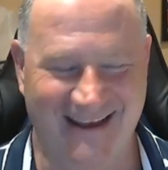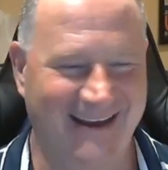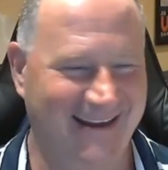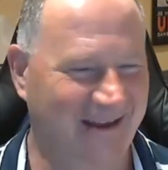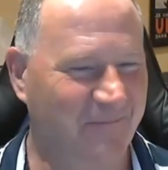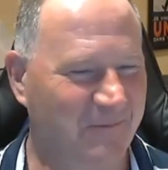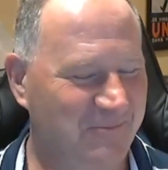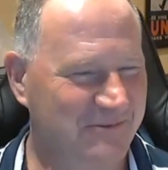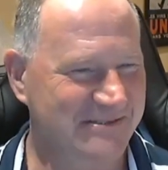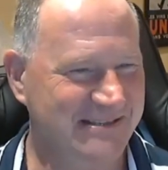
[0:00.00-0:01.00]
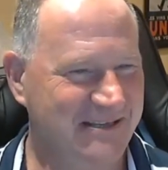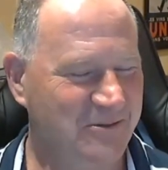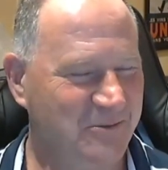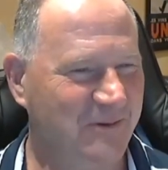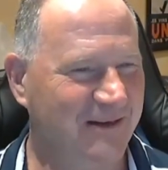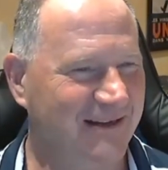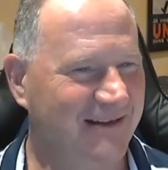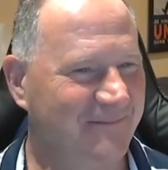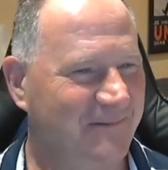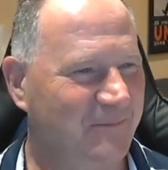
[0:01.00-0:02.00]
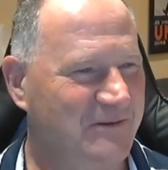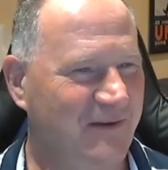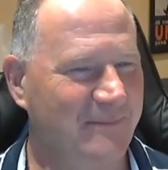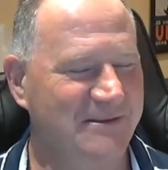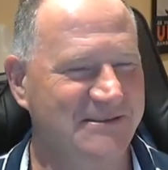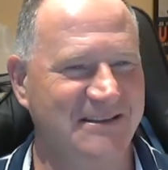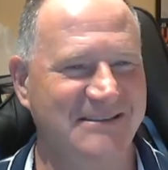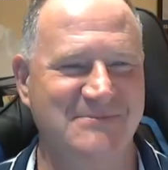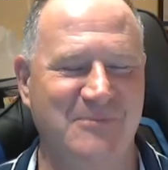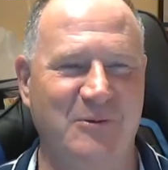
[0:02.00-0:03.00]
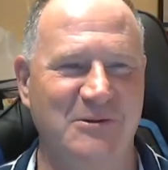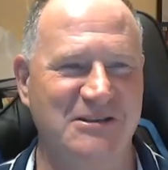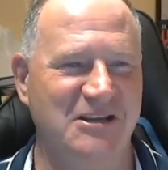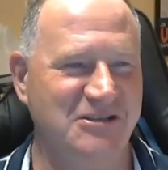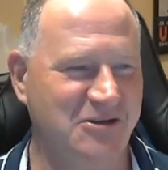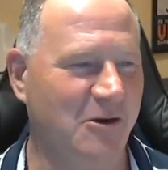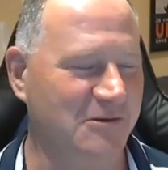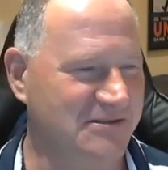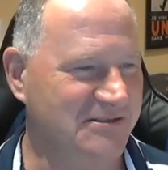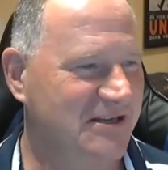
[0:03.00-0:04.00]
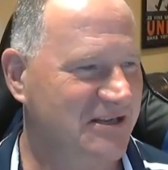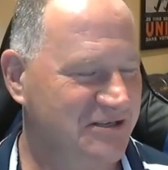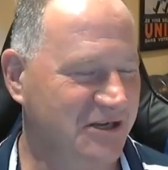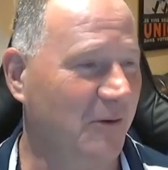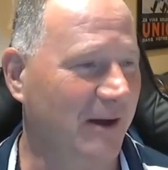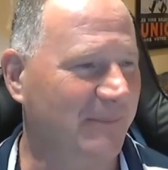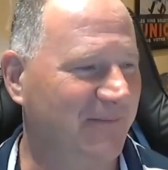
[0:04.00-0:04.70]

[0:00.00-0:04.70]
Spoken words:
Yeah, and we'll see which famous sports stars show up.